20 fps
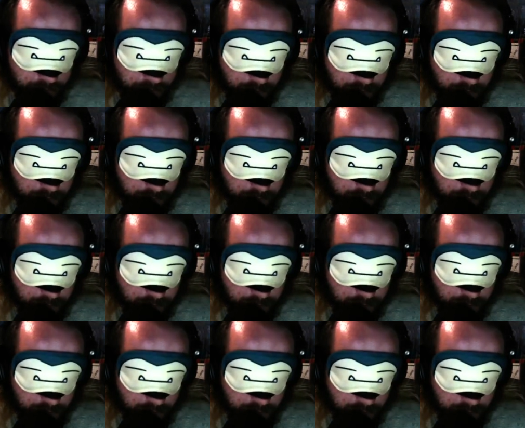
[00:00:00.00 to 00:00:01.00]

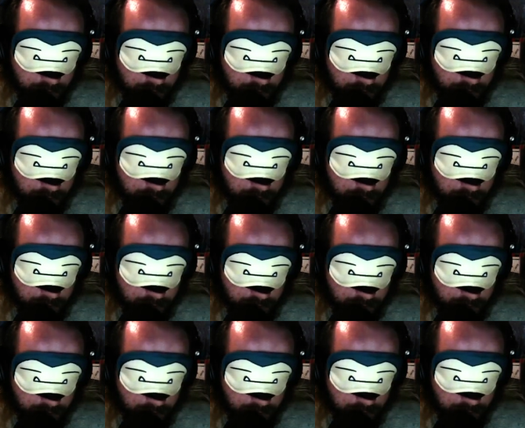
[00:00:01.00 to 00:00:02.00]

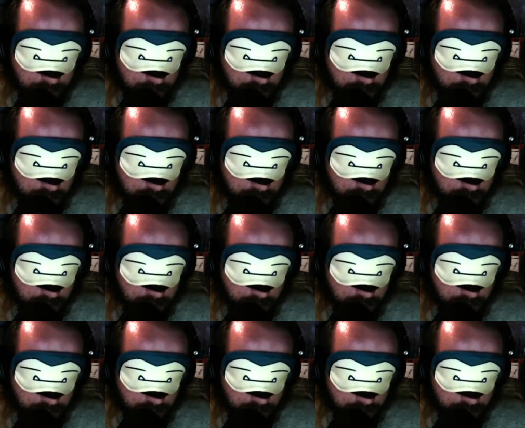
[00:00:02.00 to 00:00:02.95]
[no speech]